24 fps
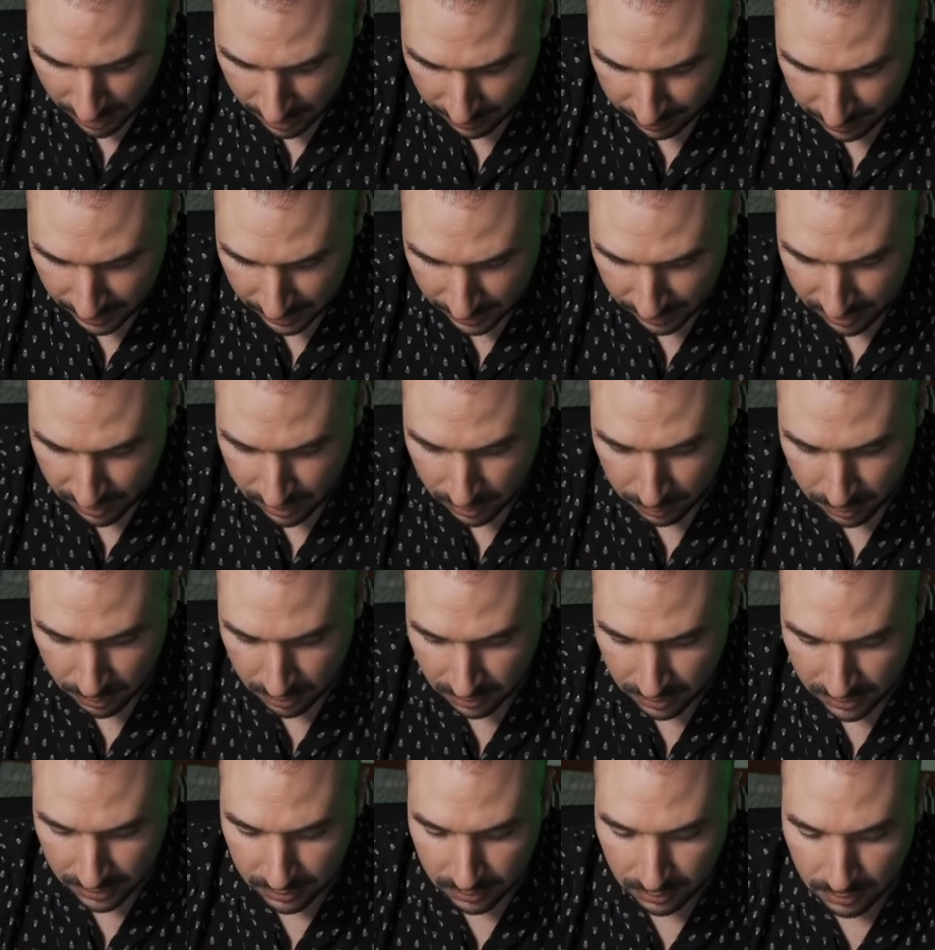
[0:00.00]
and being super
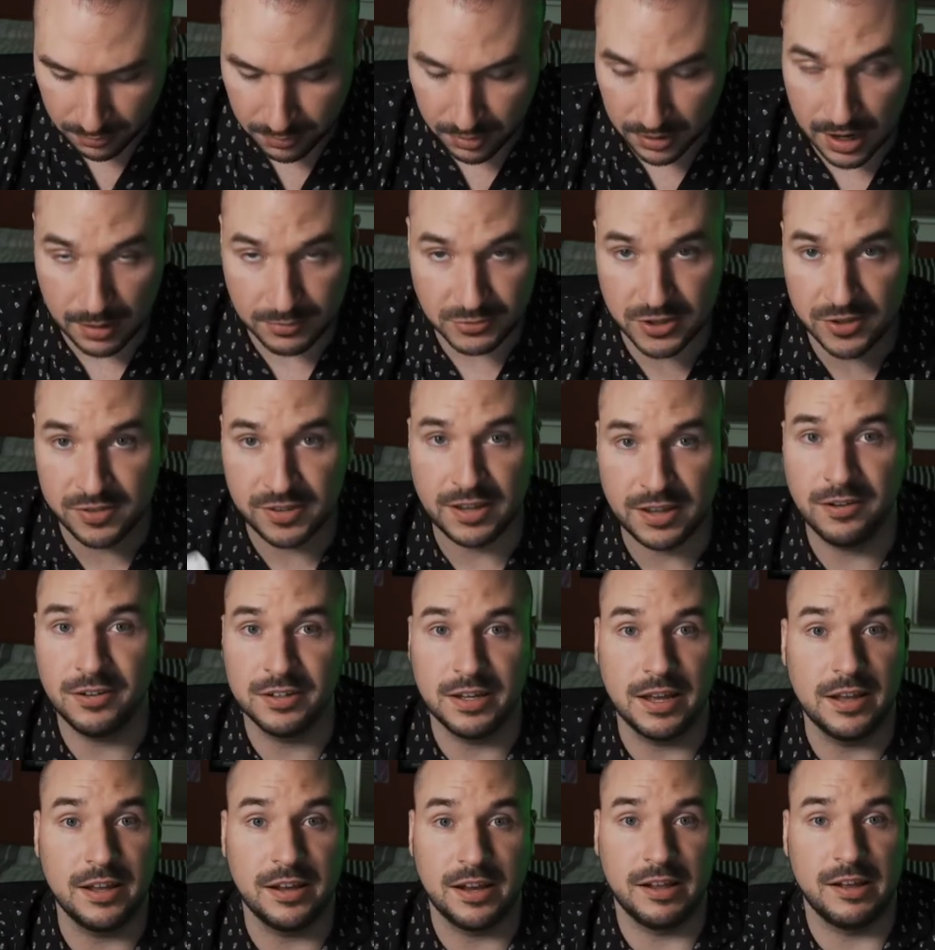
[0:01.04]
critical, but I'm just
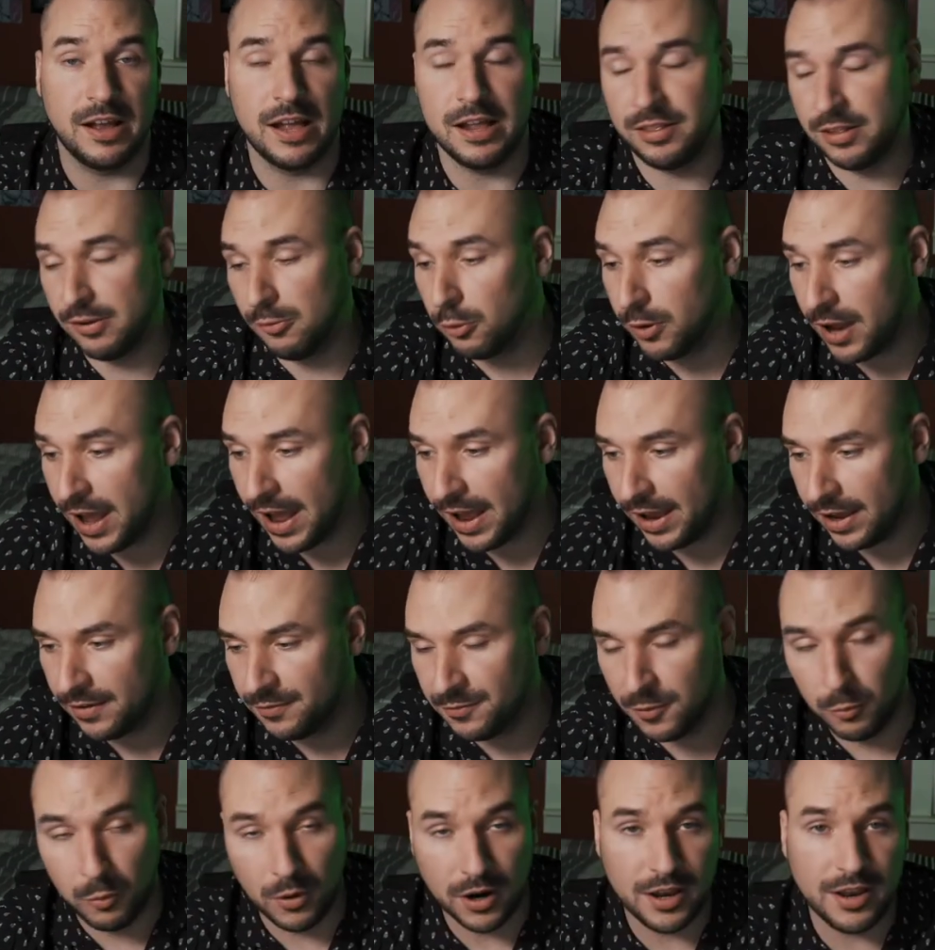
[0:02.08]
telling you, it's okay.
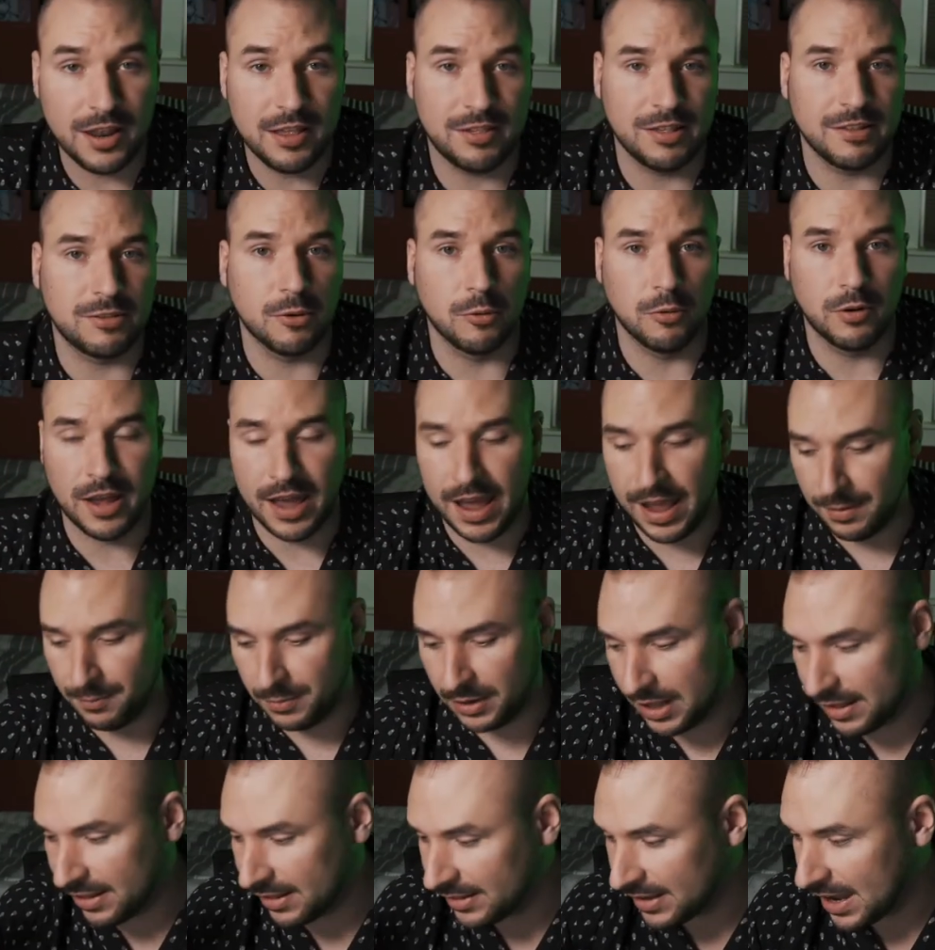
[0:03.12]
For what it is, it's okay, but
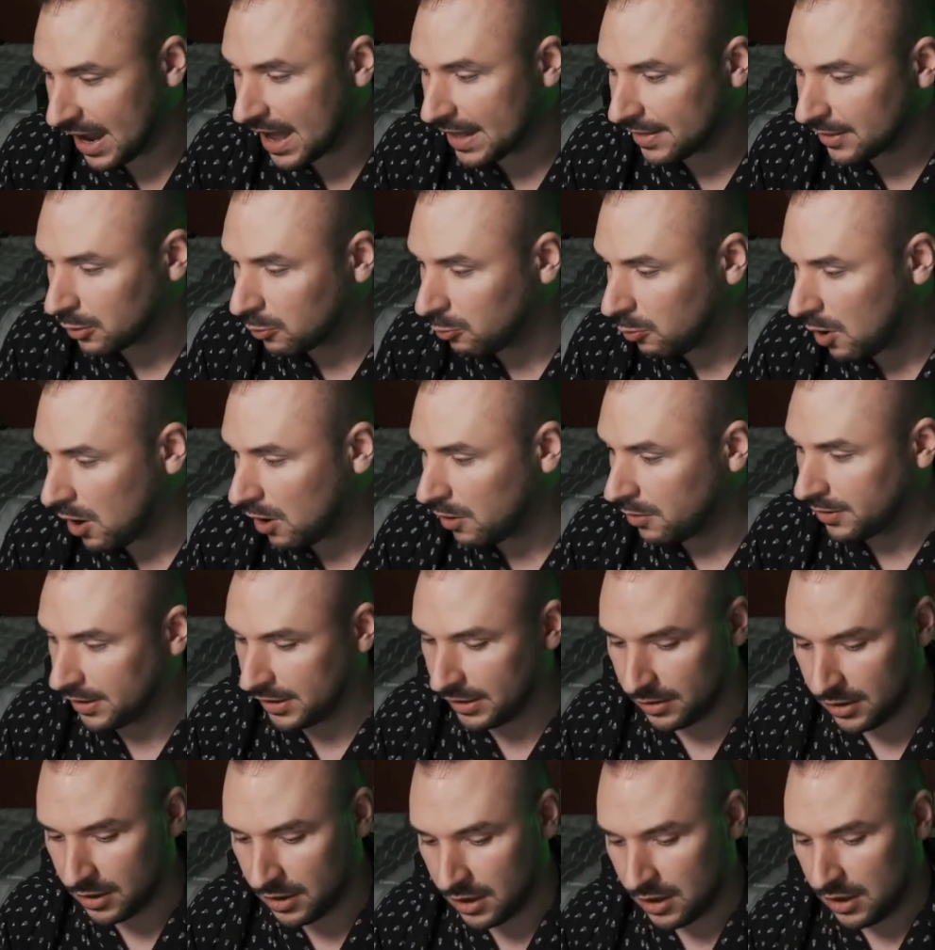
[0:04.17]
it's not the
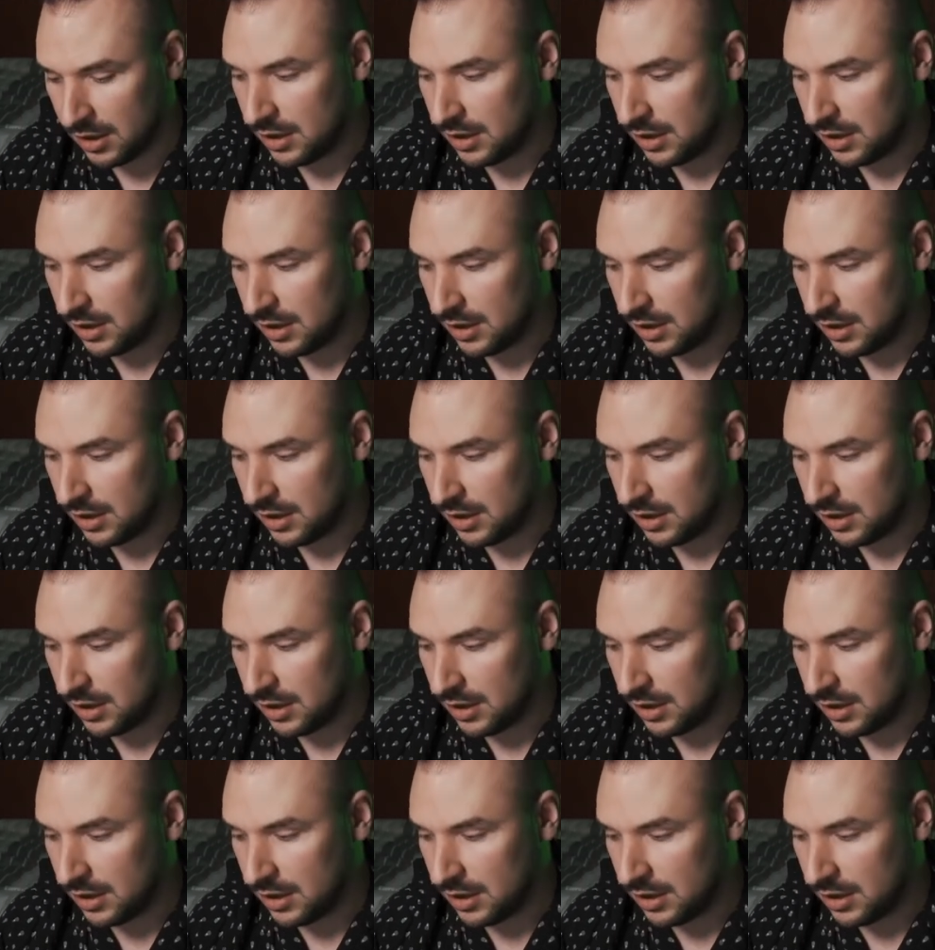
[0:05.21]
quality